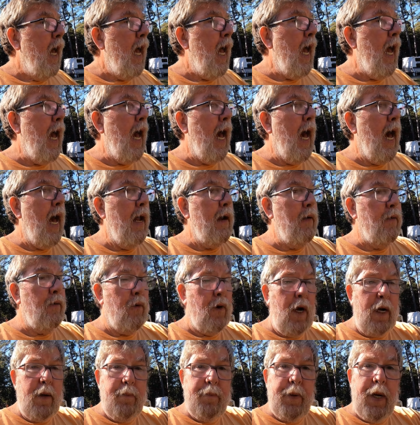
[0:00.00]
and
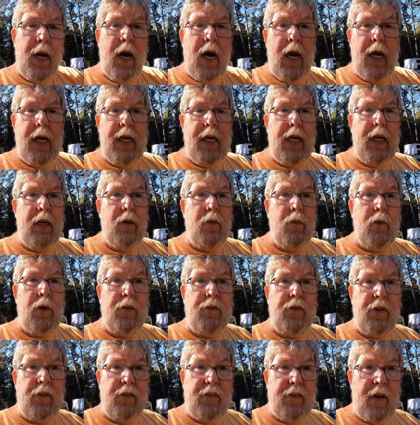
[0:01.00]
right behind it
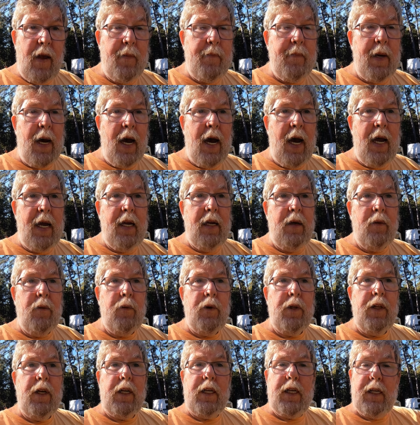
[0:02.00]
was a semi
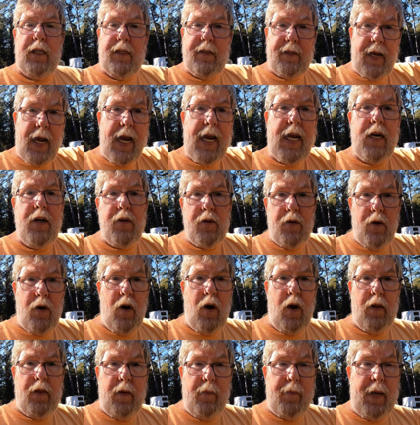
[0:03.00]
with a container
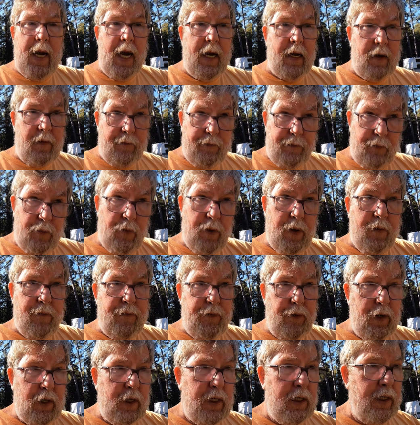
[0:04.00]
on the back, a
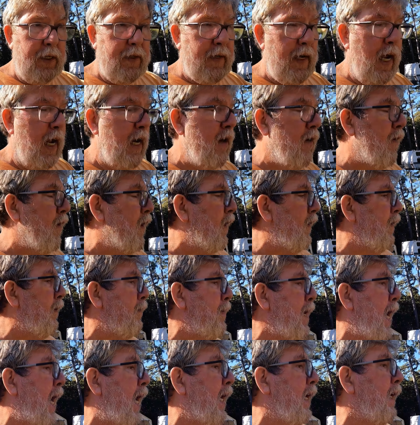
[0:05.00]
40-foot container on the
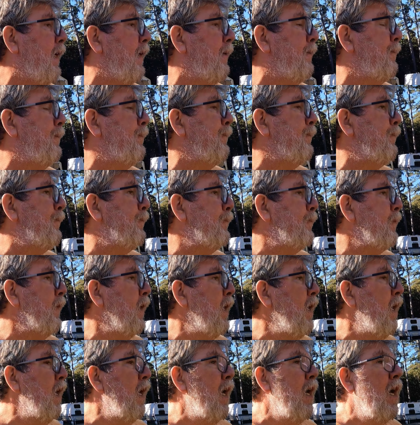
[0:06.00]
back.
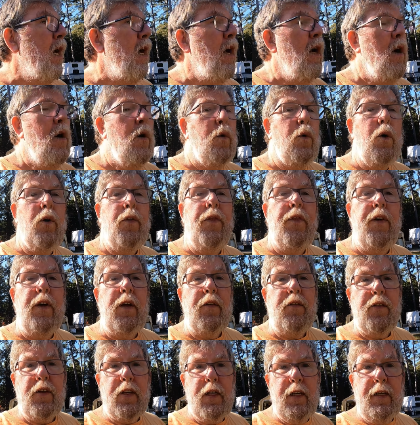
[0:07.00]
Well,
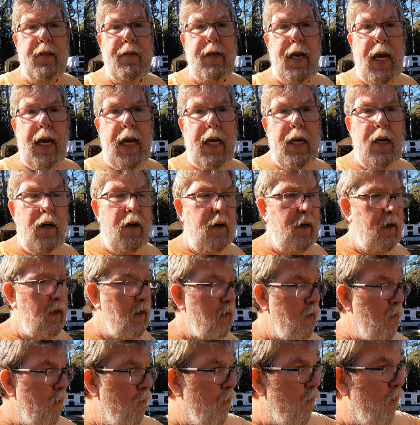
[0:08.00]
this
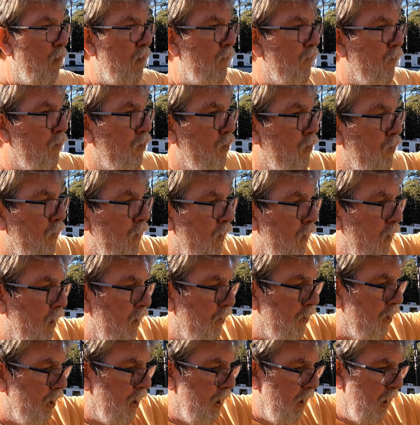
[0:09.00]
container was
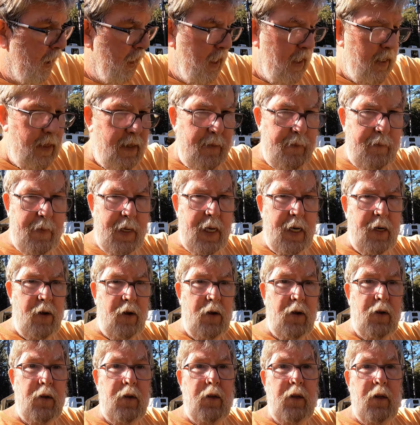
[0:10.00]
crushed in the
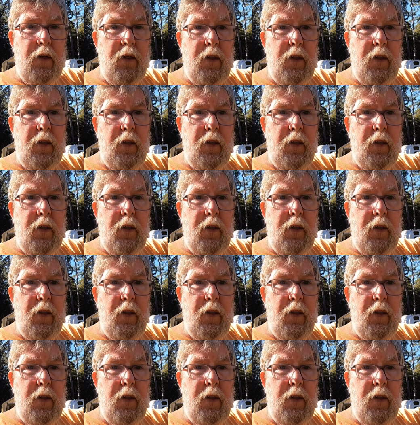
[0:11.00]
middle,